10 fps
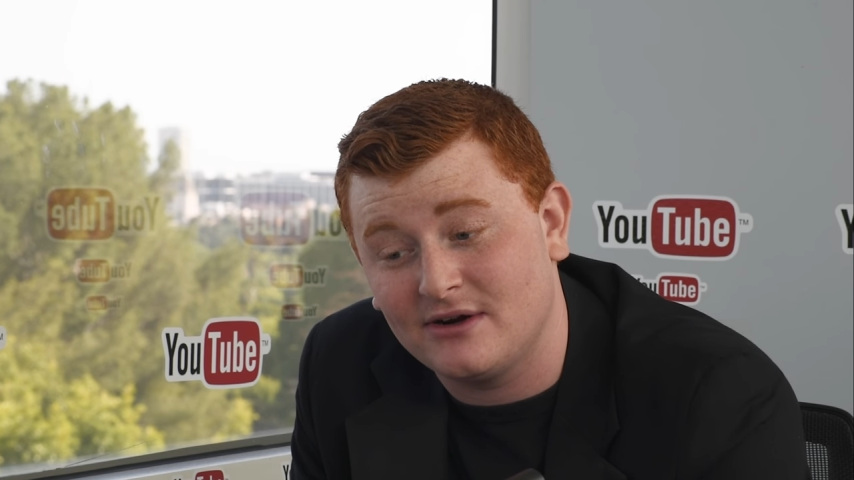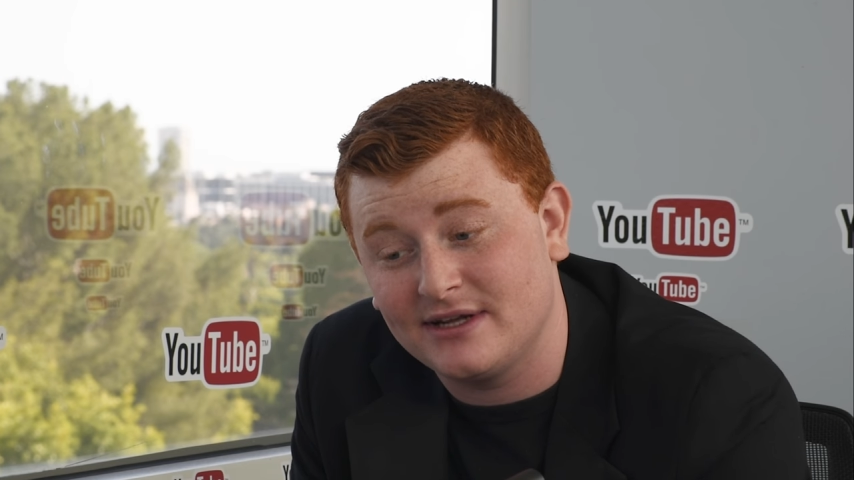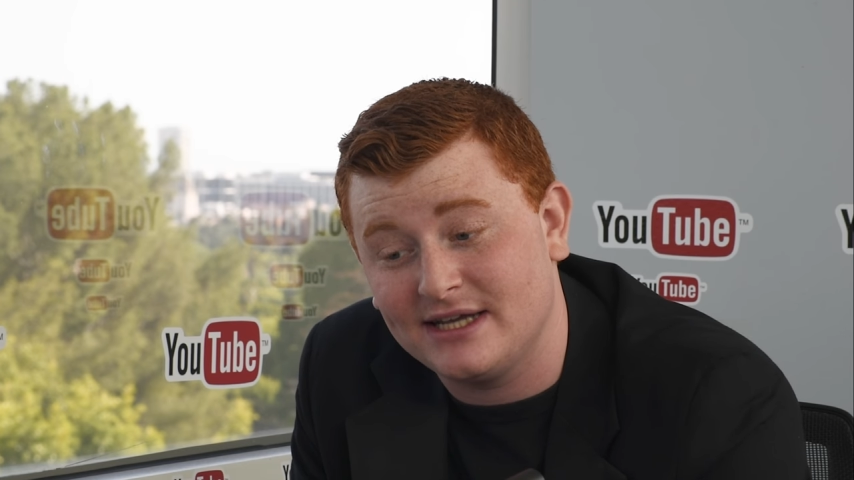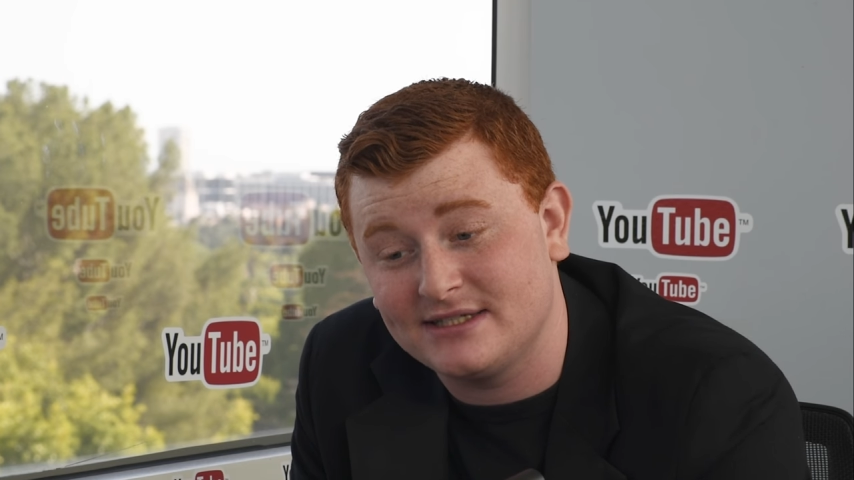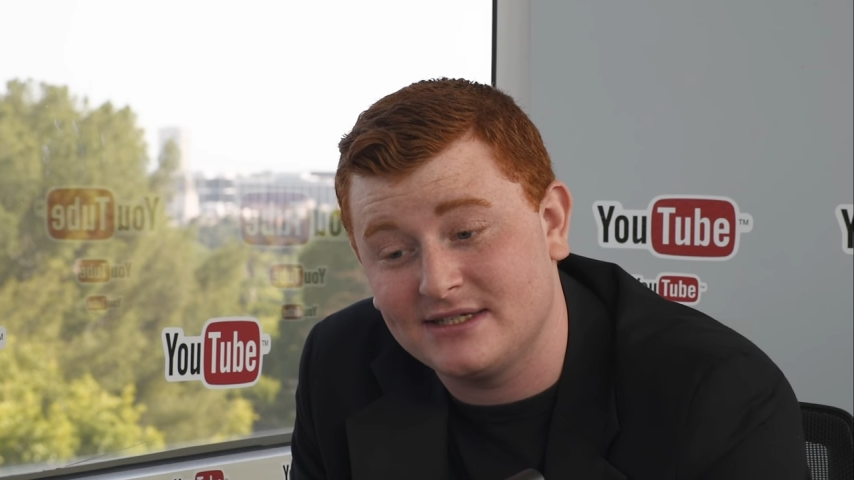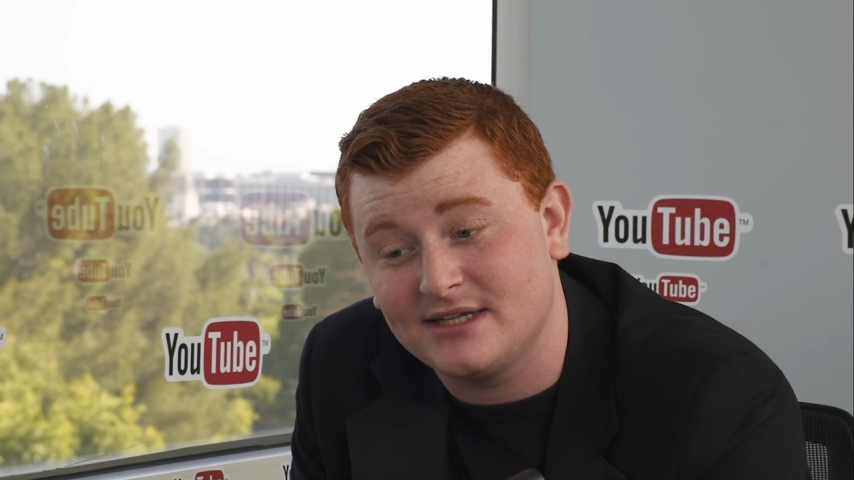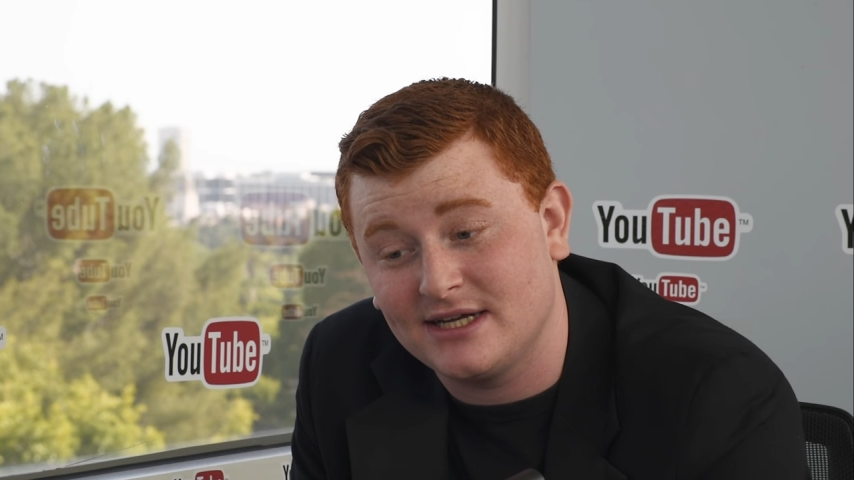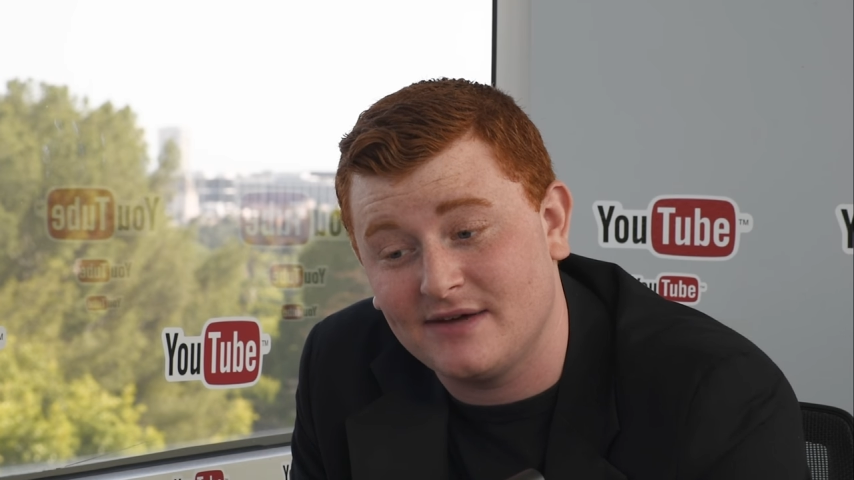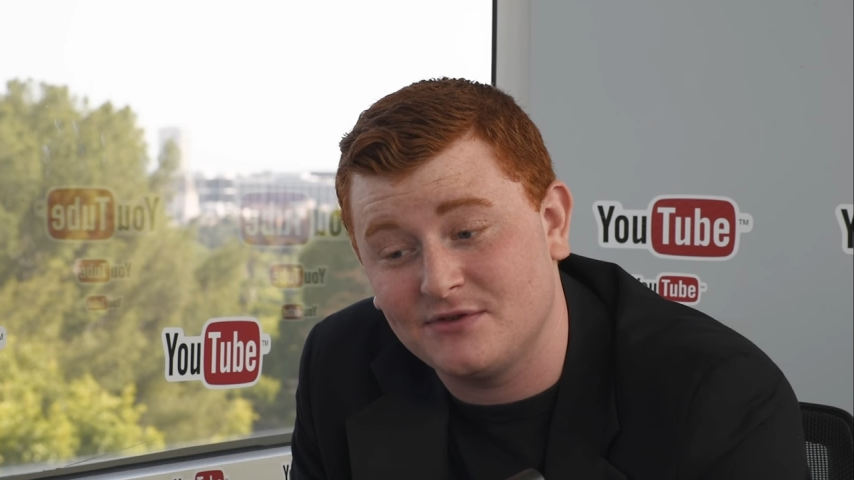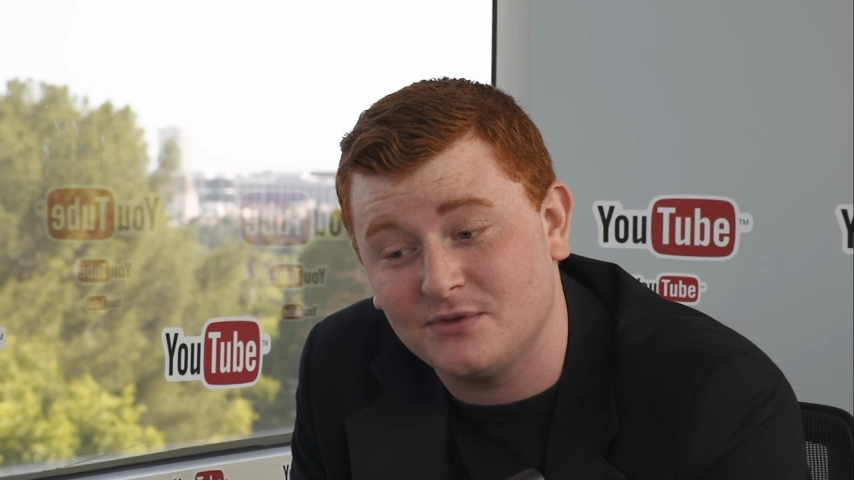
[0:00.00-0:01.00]
our guest does not
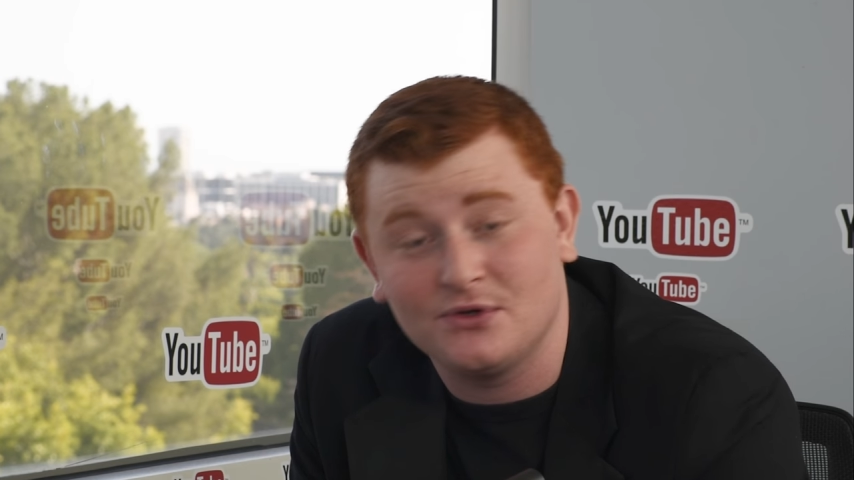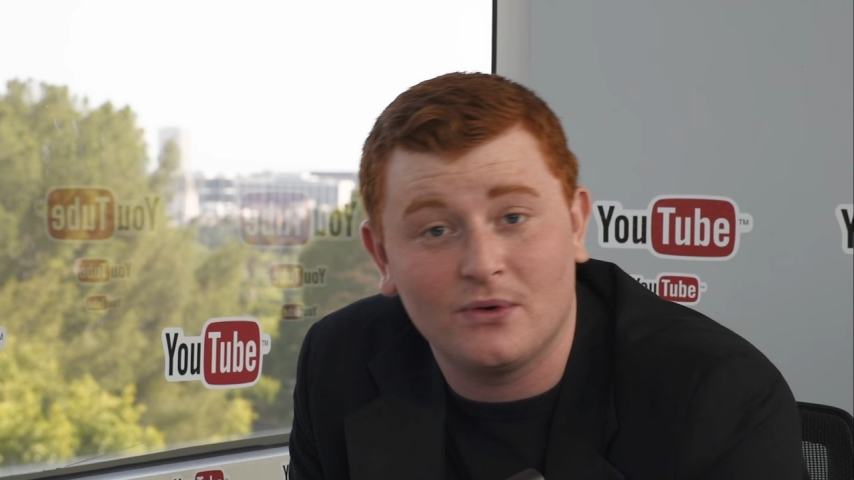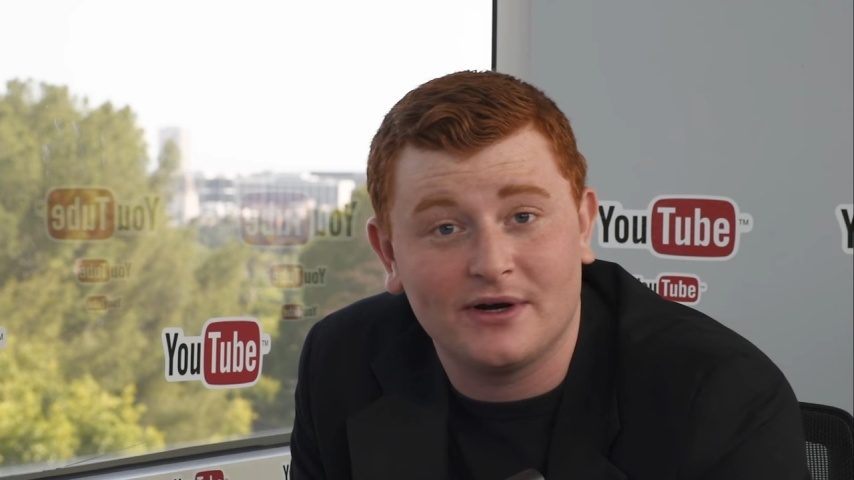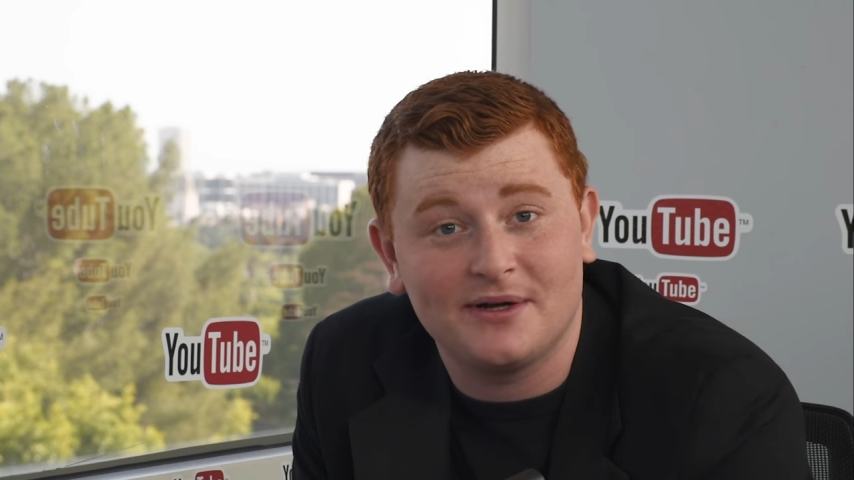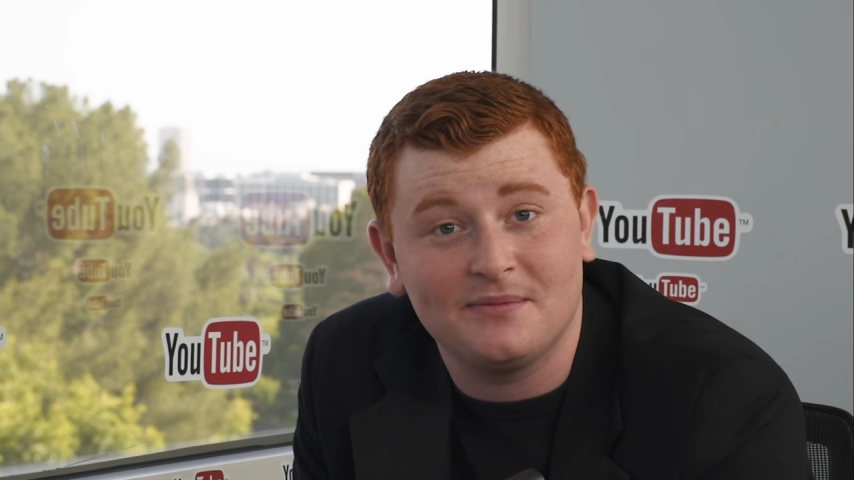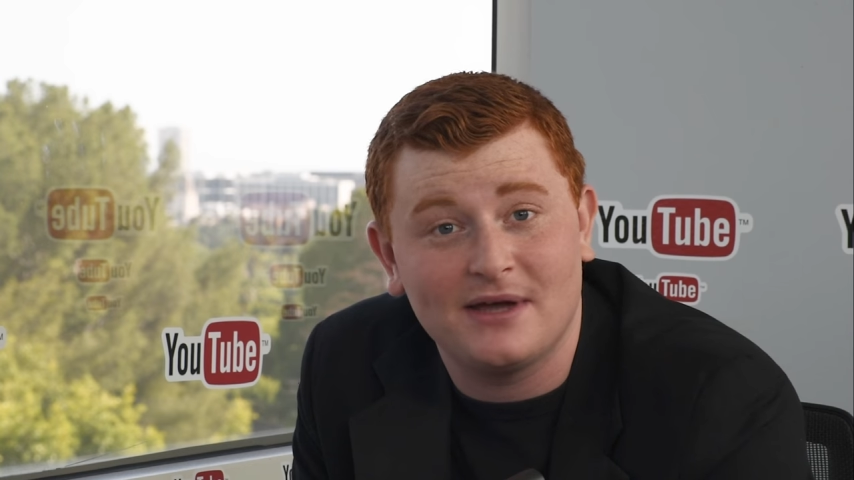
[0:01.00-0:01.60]
have to endure him.